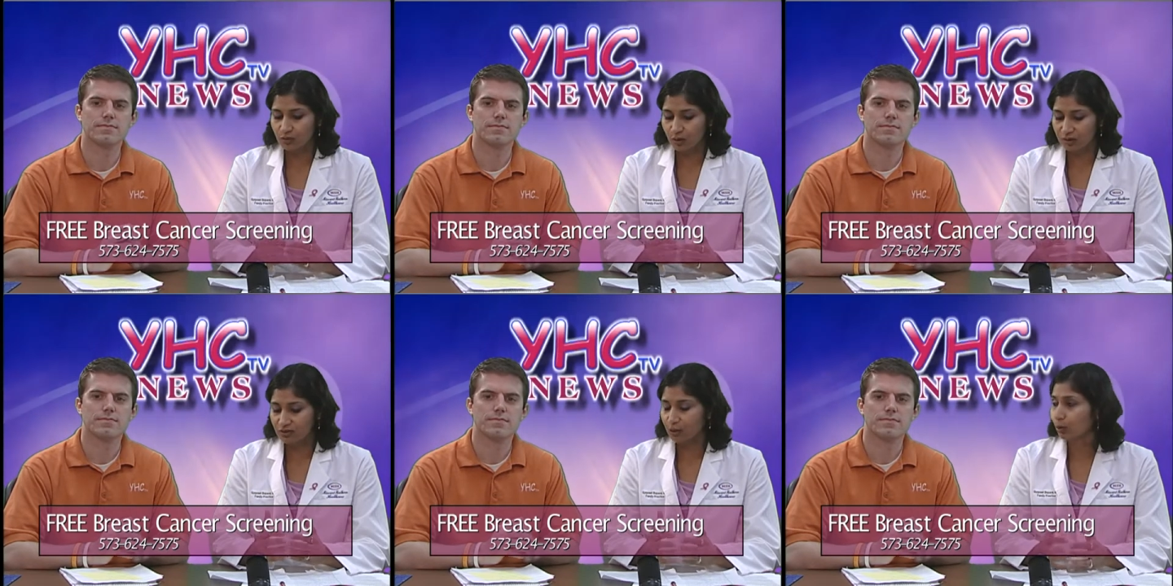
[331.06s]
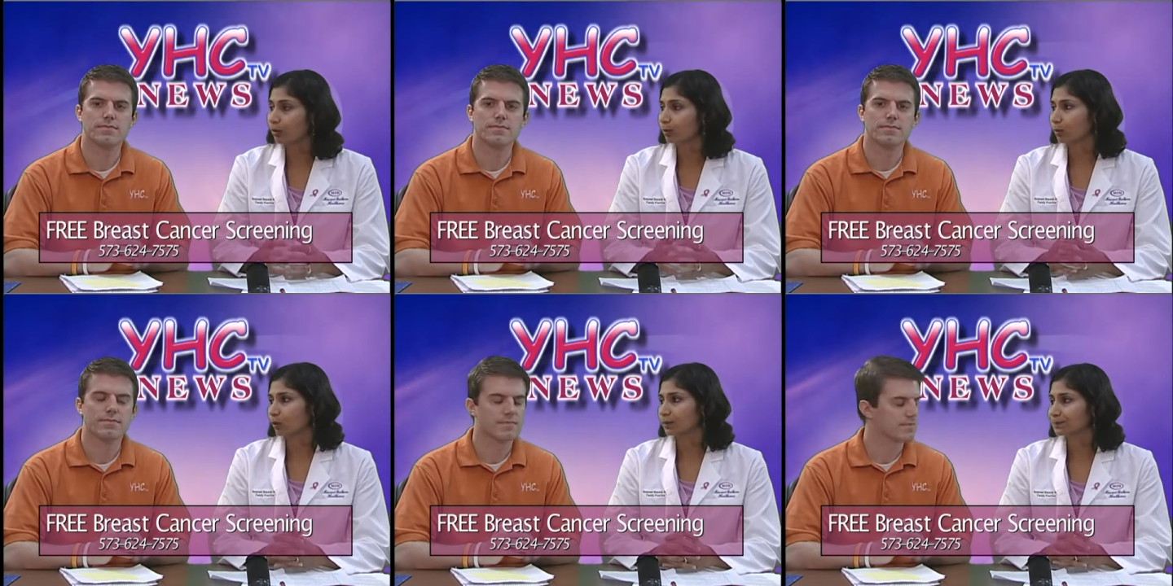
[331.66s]
Speaker 1: where it's
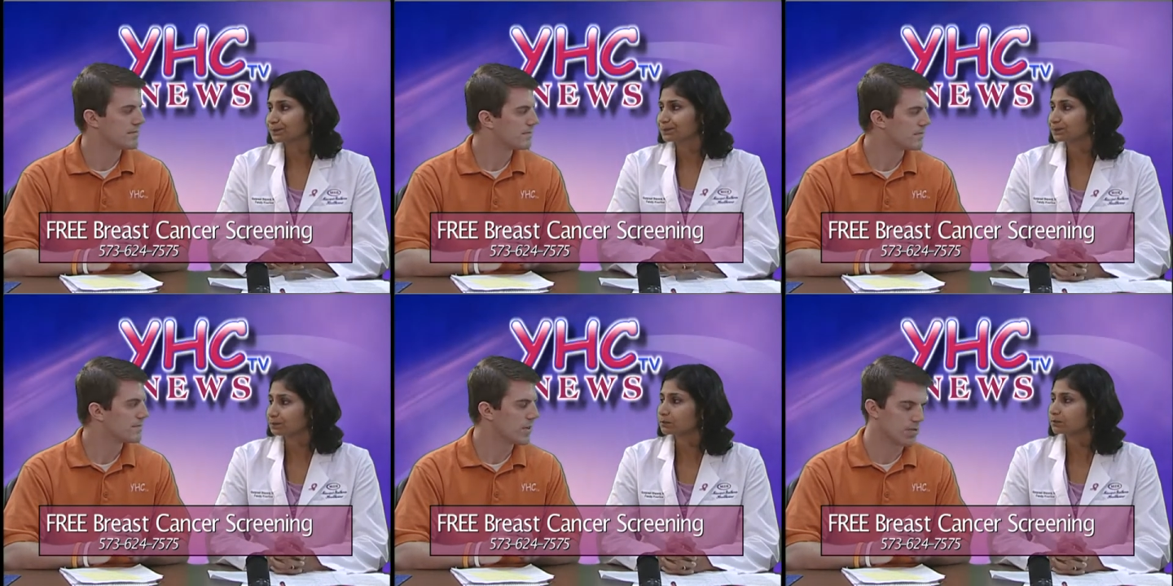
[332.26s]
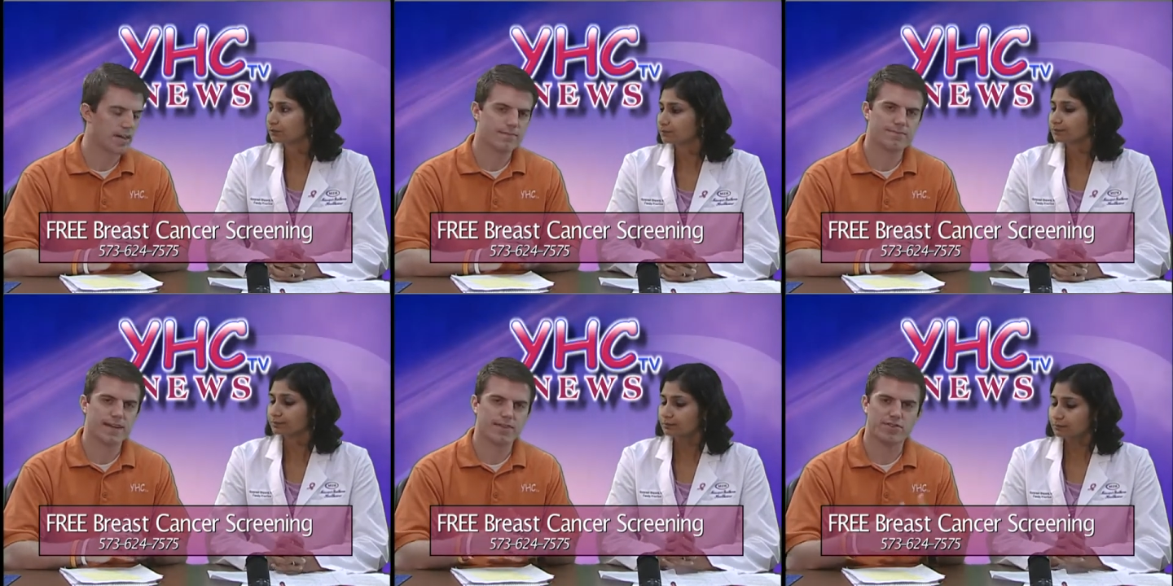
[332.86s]
curable.
Speaker 2: Okay.
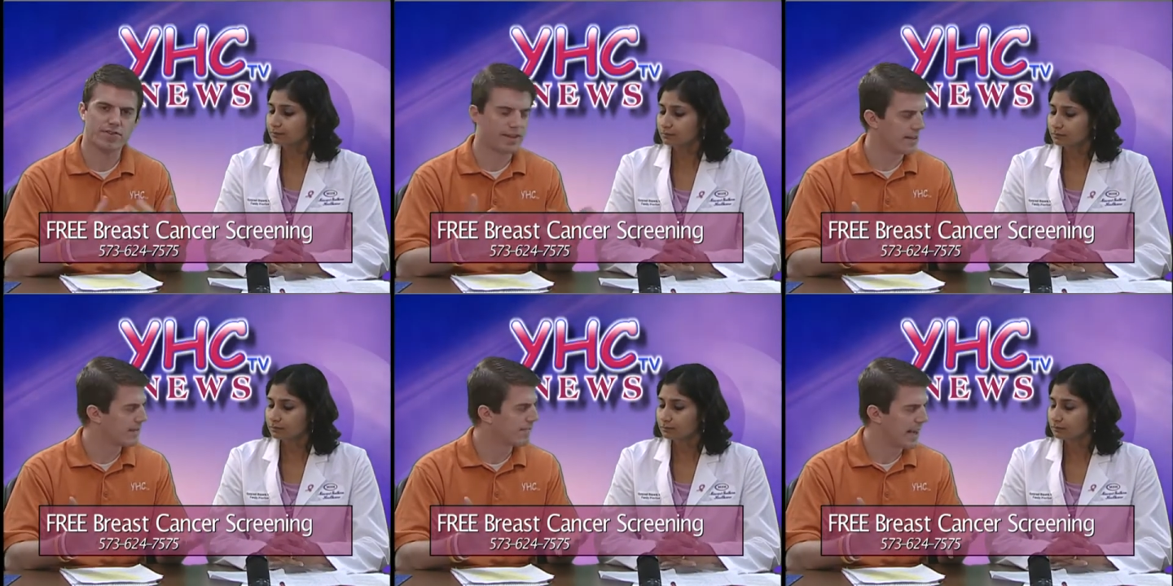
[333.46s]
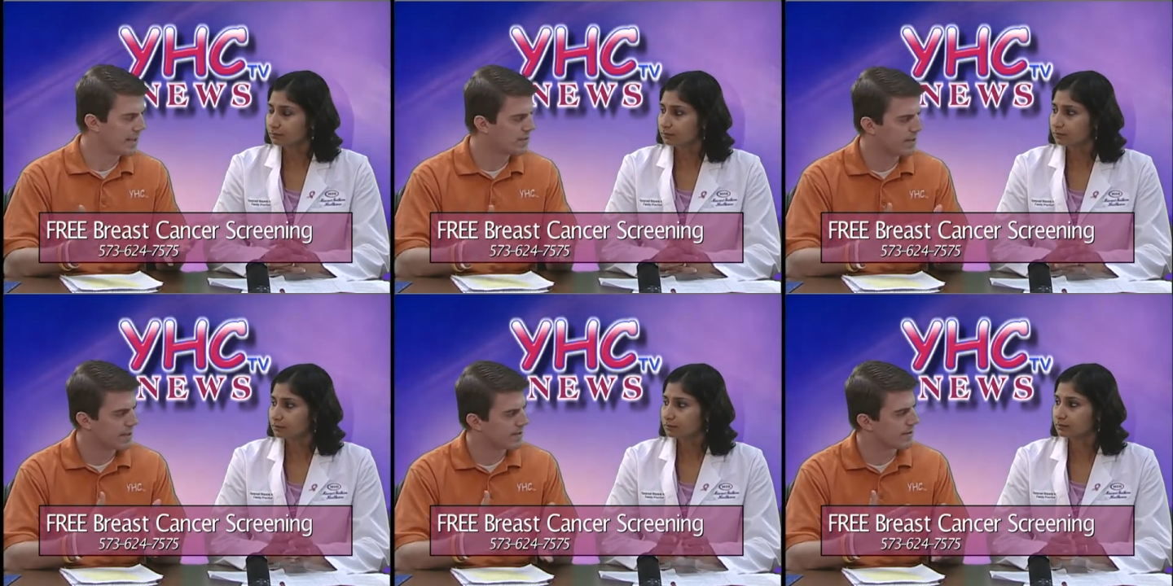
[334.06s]
Now, is there any age
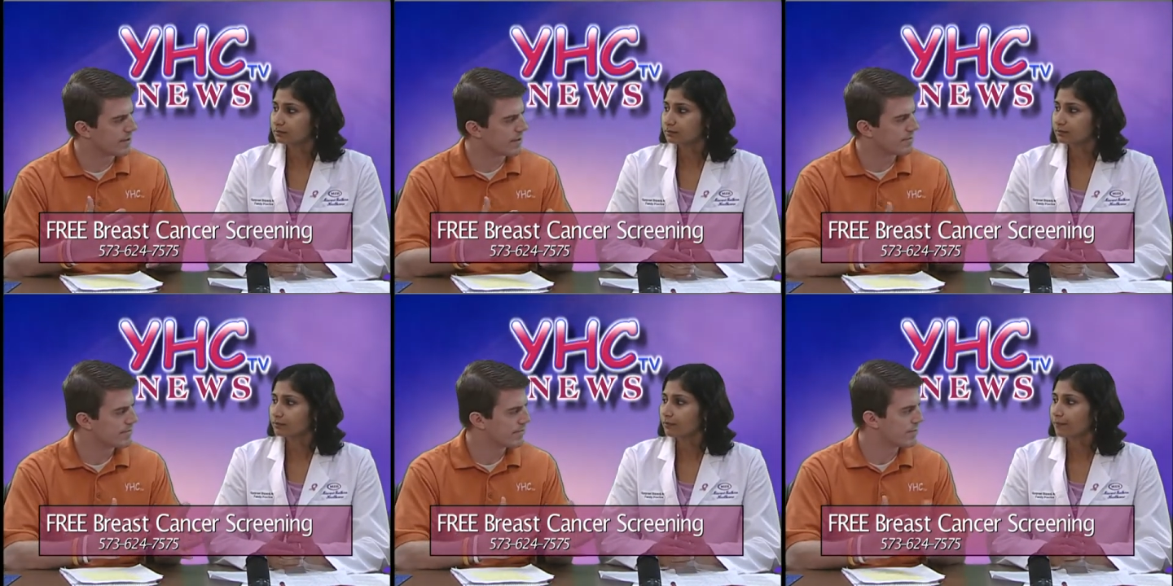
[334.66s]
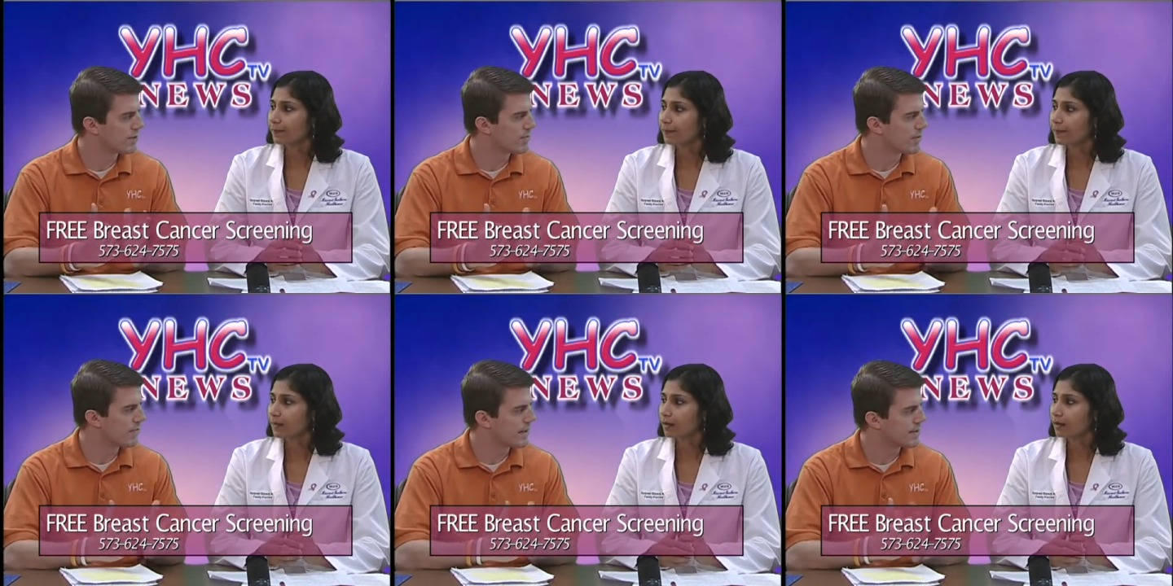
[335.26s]
range that
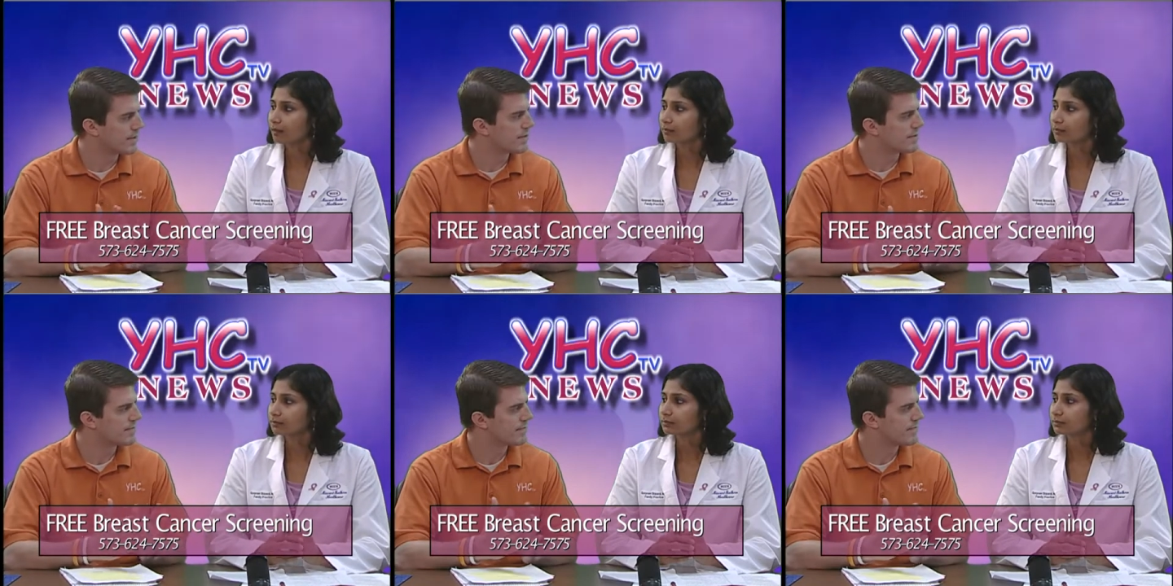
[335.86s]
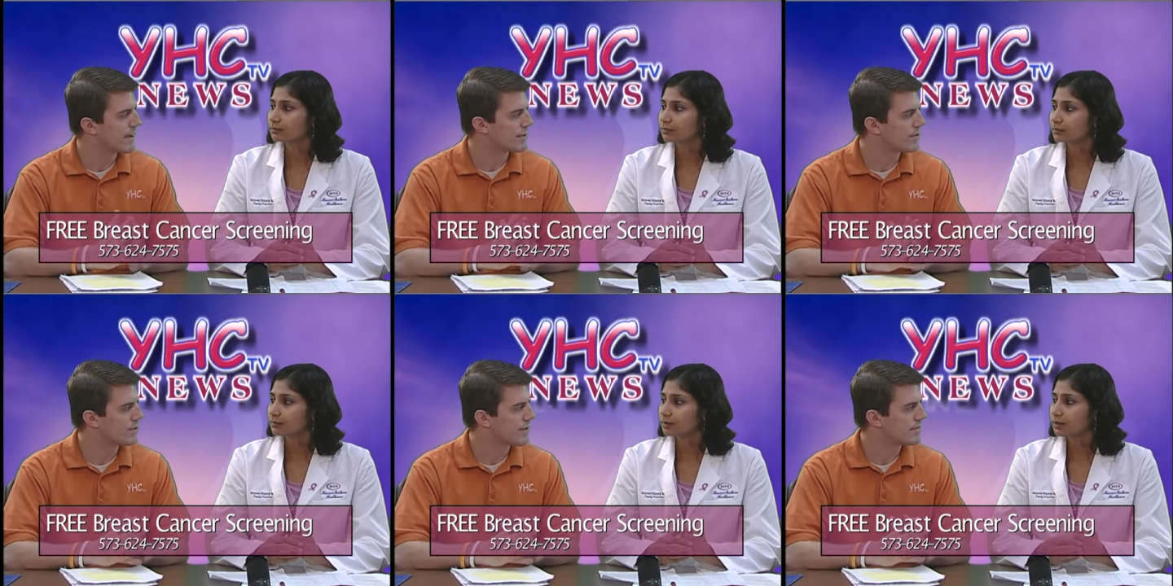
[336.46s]
someone might need to
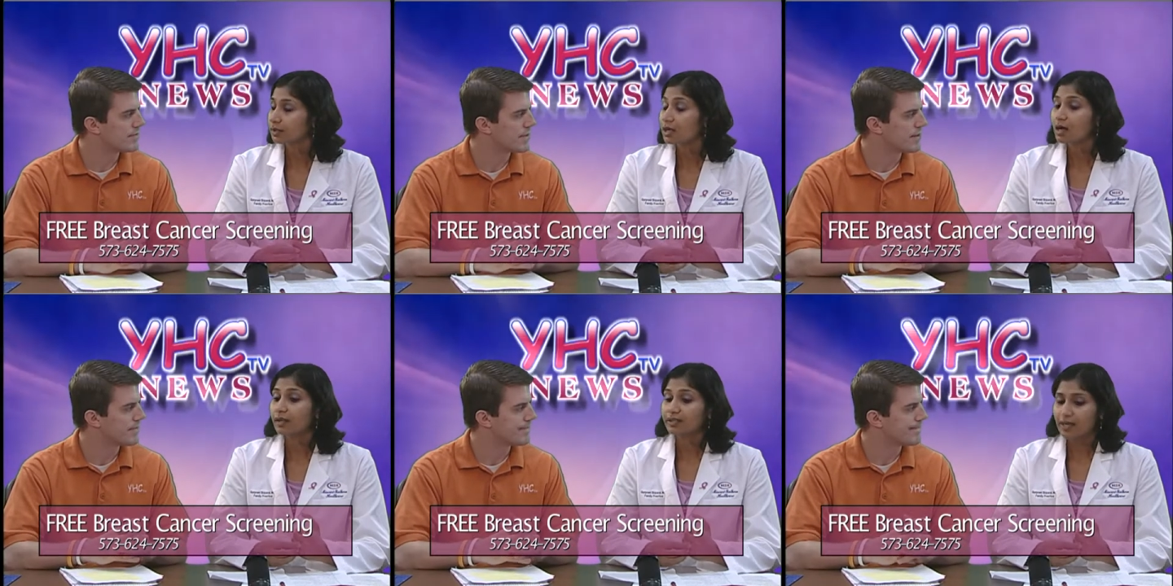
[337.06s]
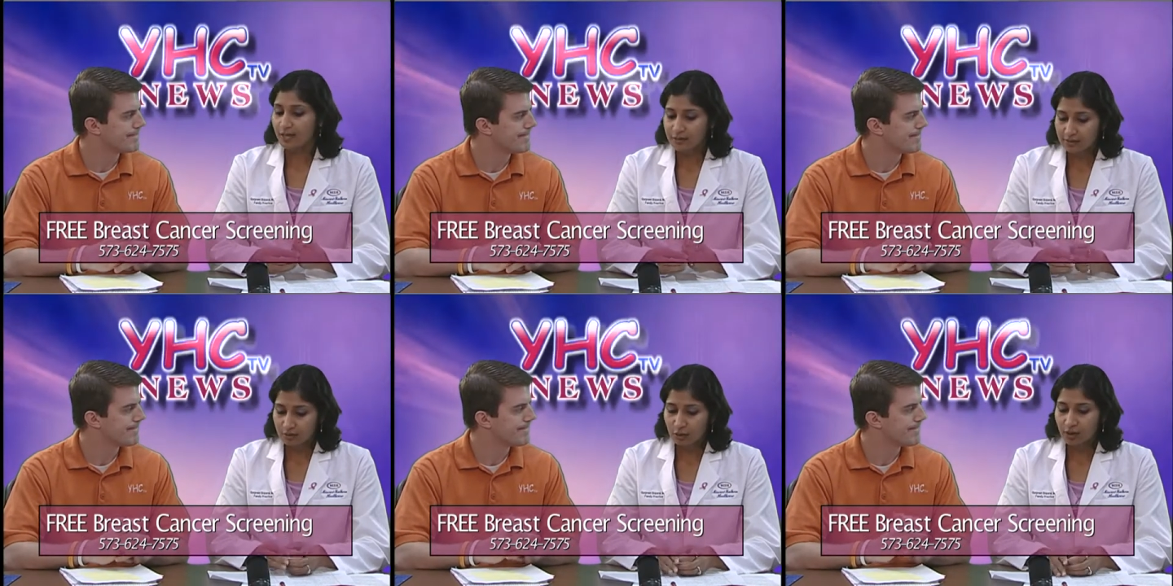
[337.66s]
factor in?
Speaker 1: Yes,
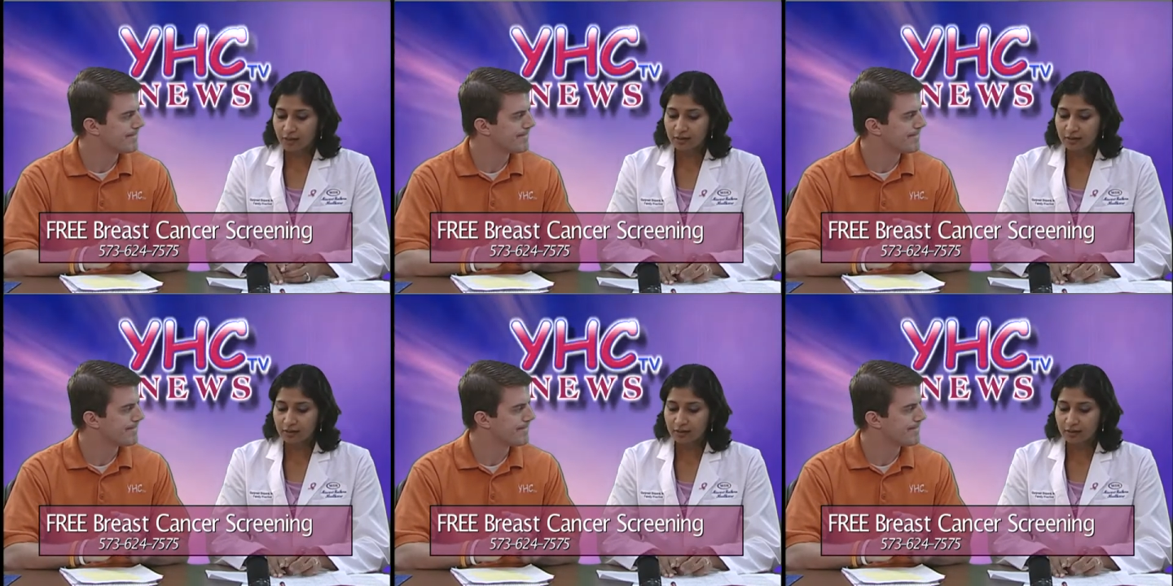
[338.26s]
the guide,